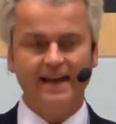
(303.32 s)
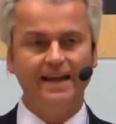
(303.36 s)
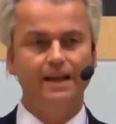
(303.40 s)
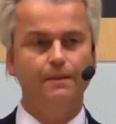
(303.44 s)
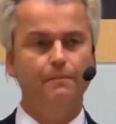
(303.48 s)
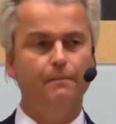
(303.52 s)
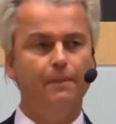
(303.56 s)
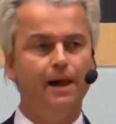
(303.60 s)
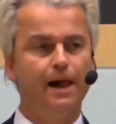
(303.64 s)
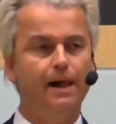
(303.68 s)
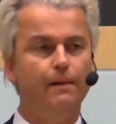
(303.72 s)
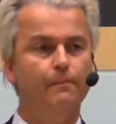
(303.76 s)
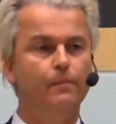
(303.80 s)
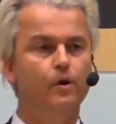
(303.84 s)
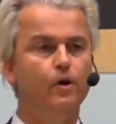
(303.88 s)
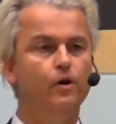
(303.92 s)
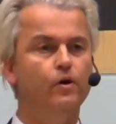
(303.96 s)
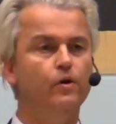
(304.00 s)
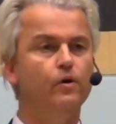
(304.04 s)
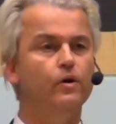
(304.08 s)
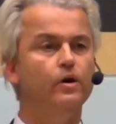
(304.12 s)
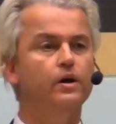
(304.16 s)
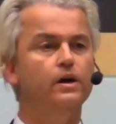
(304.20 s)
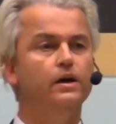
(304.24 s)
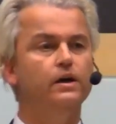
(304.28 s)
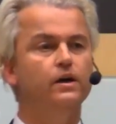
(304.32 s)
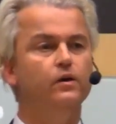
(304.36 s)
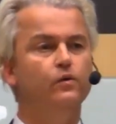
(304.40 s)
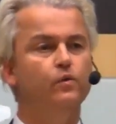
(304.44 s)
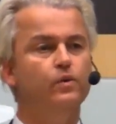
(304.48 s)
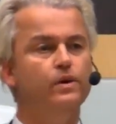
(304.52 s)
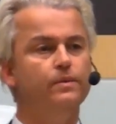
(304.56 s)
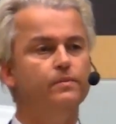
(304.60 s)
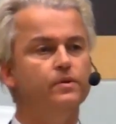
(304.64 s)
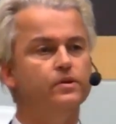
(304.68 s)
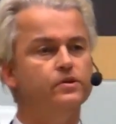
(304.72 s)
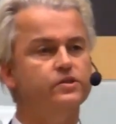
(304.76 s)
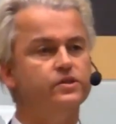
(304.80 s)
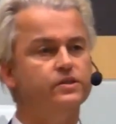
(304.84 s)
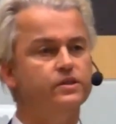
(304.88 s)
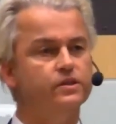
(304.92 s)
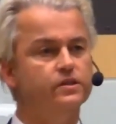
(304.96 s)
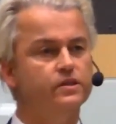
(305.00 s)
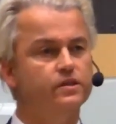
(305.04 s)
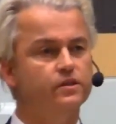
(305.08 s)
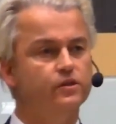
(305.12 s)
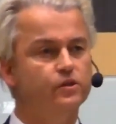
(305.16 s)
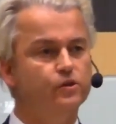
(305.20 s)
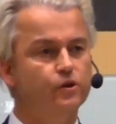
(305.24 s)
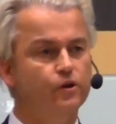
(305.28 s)
And in Malmö, we must
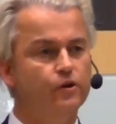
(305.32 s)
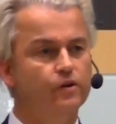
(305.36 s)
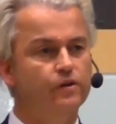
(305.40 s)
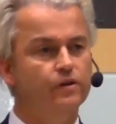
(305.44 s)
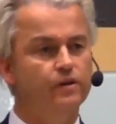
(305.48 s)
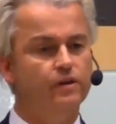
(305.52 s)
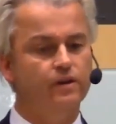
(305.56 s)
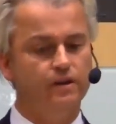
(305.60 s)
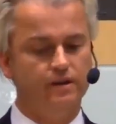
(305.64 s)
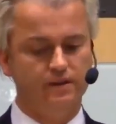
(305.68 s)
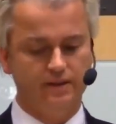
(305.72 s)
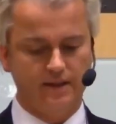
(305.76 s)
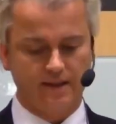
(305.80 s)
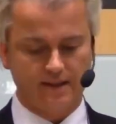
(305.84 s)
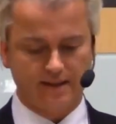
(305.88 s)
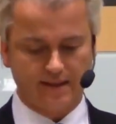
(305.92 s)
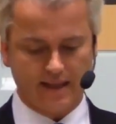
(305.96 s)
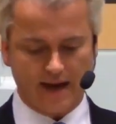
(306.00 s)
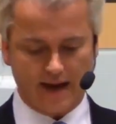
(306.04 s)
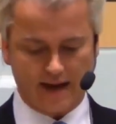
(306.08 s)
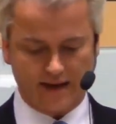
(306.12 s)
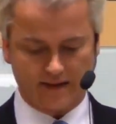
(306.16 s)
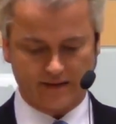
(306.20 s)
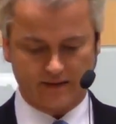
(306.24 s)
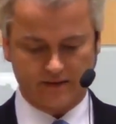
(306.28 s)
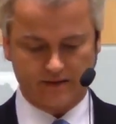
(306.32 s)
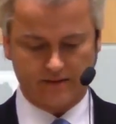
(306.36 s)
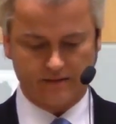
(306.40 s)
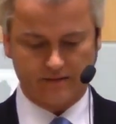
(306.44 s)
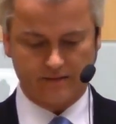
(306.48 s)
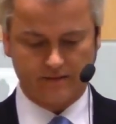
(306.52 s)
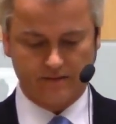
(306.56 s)
turn the tide